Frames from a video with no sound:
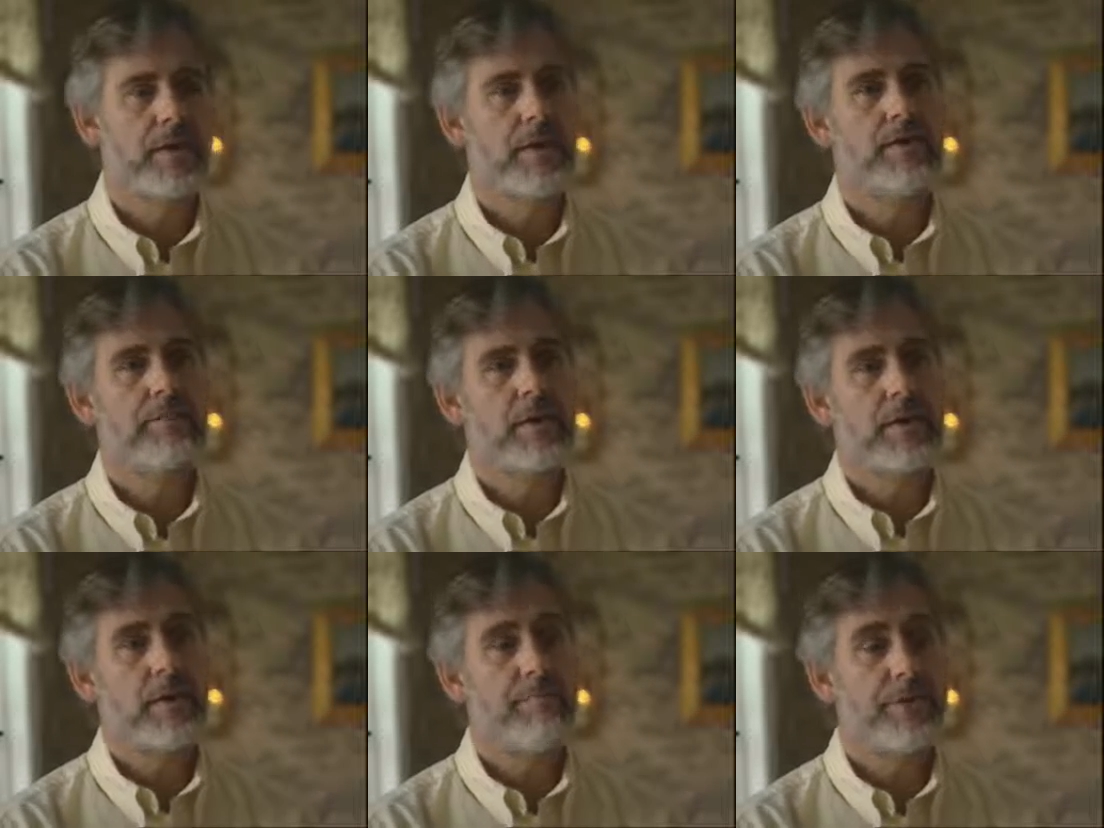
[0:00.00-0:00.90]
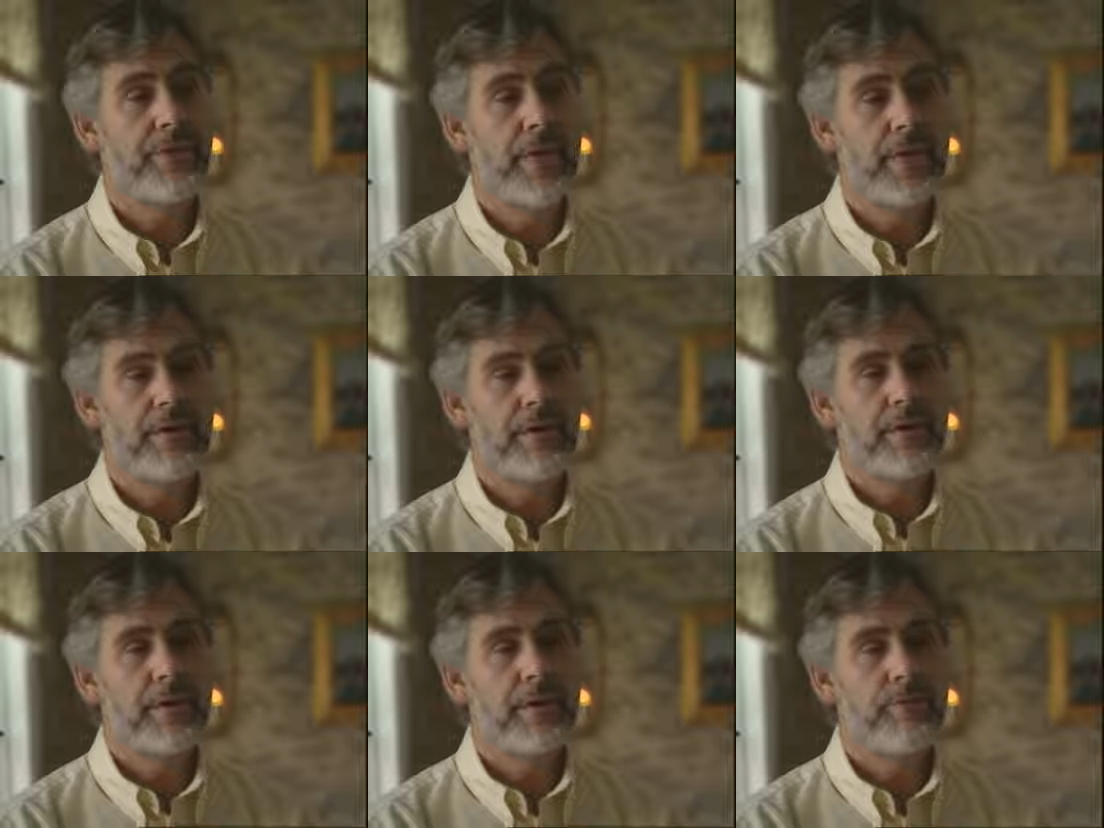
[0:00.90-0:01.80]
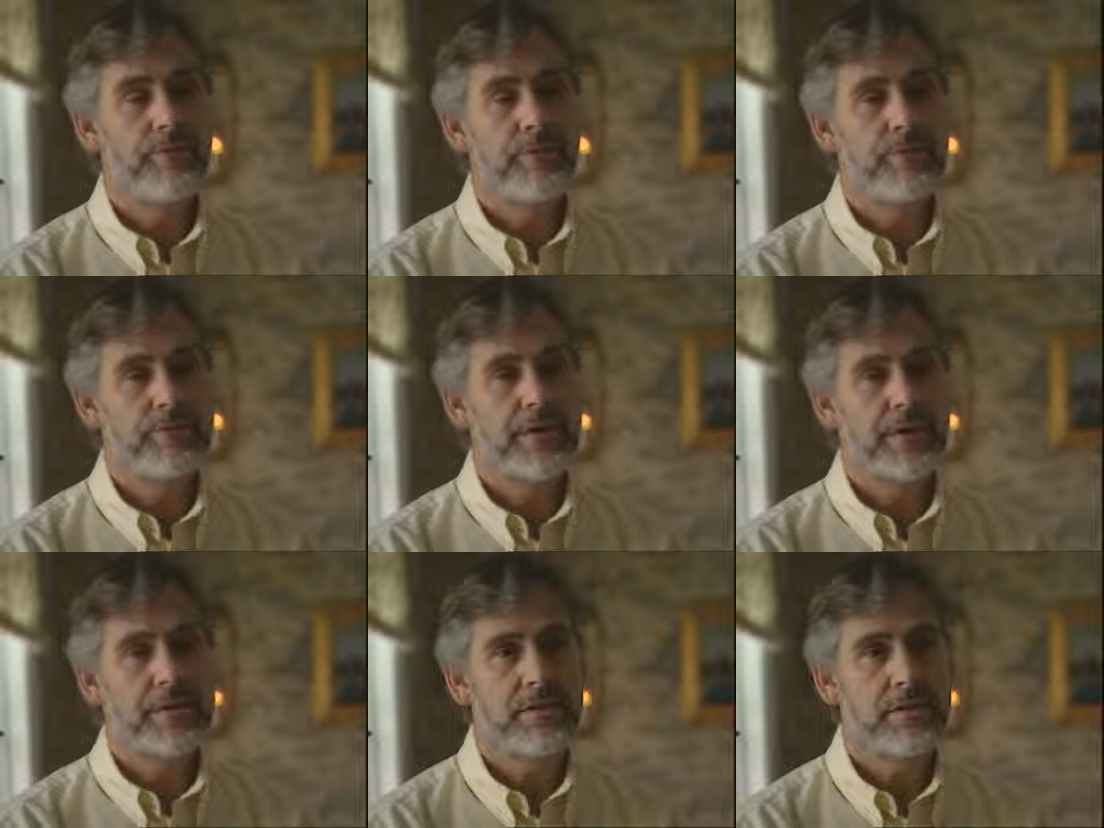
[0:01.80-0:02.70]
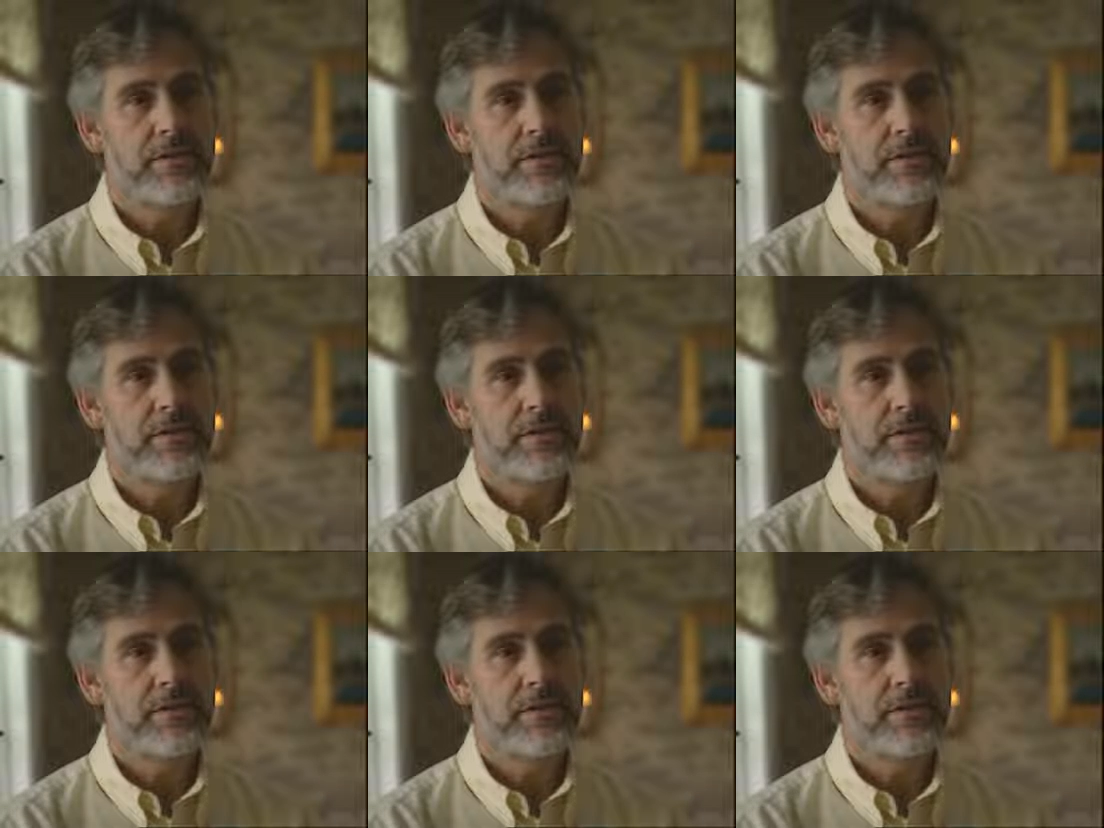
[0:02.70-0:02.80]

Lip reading: But then, if you sit,